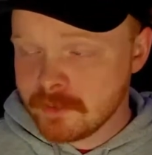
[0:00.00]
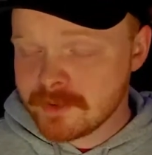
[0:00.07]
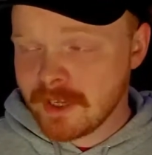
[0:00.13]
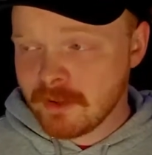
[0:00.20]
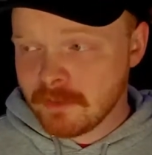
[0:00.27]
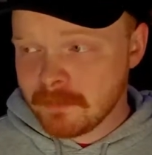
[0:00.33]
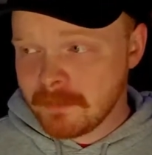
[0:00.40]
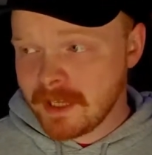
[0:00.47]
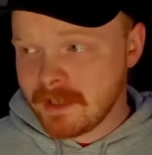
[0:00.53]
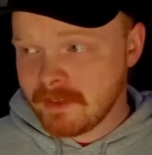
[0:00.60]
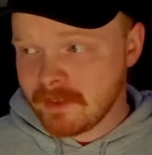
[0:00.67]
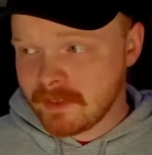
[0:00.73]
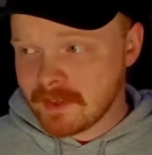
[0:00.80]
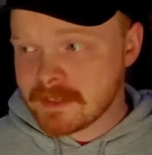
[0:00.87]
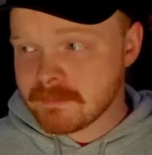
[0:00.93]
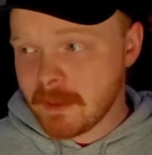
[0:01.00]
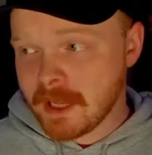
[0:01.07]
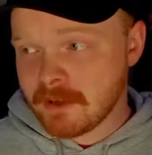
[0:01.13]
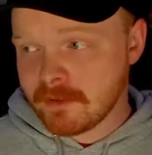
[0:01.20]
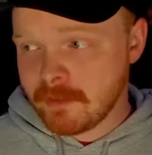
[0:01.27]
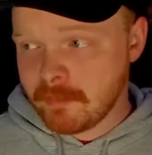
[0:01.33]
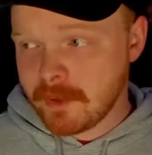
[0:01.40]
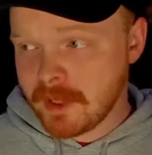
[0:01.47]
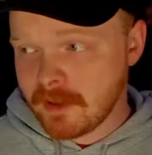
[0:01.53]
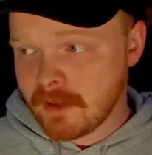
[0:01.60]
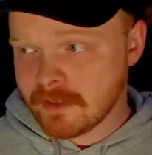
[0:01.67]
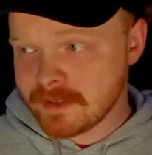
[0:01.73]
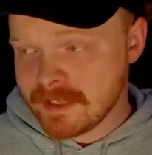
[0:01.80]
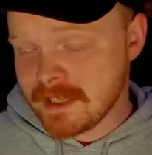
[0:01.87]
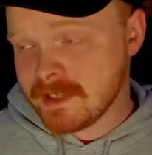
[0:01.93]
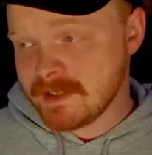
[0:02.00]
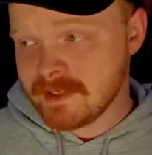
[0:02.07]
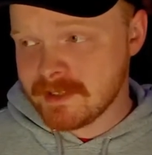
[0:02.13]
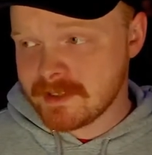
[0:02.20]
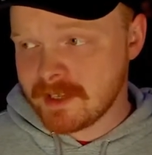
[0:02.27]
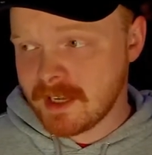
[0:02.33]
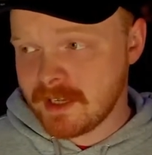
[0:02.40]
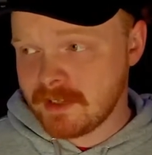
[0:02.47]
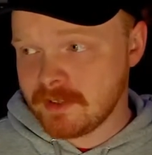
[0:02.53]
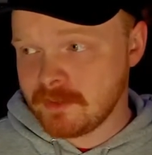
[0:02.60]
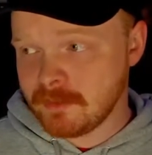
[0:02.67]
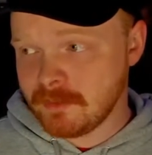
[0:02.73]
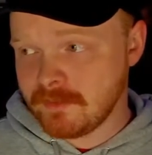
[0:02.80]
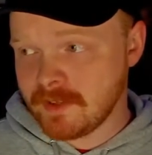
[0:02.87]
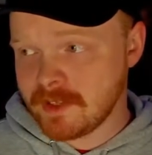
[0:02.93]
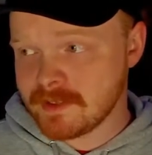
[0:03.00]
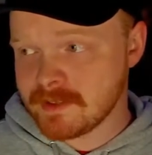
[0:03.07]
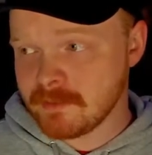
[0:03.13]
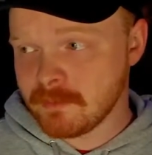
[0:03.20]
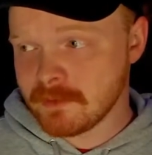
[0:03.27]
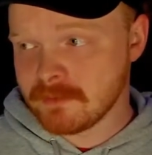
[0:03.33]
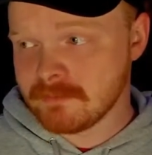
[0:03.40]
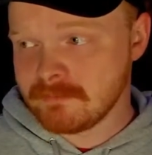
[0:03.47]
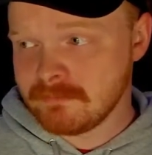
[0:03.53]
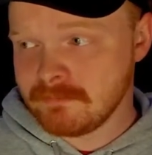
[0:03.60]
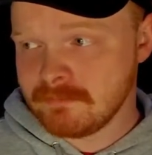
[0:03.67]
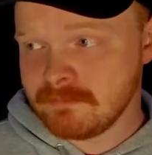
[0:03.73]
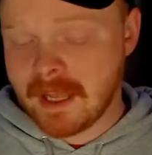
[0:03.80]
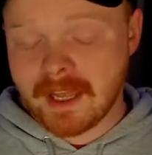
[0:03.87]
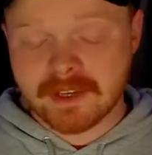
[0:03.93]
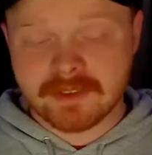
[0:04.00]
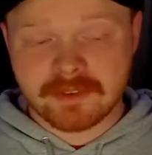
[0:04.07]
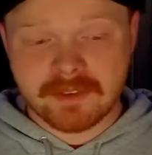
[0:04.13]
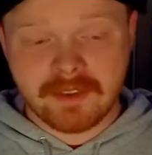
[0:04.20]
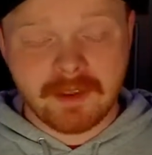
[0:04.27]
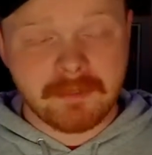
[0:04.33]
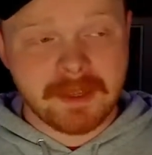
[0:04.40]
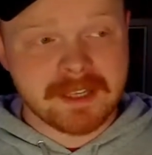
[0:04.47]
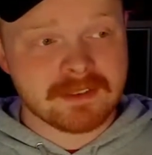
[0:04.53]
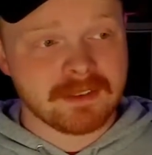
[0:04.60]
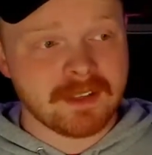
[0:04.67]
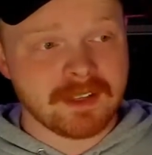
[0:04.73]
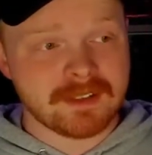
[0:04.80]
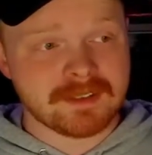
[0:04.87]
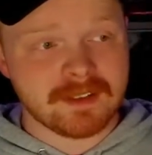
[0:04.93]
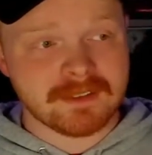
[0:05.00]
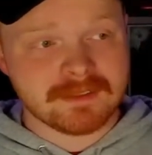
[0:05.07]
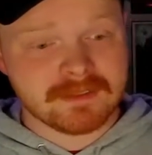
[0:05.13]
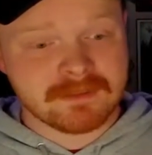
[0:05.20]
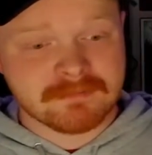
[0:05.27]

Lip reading: telling me that the spider and the pig aren't teens isekai'd into a fantasy world. Actually, that makes a lot of sense.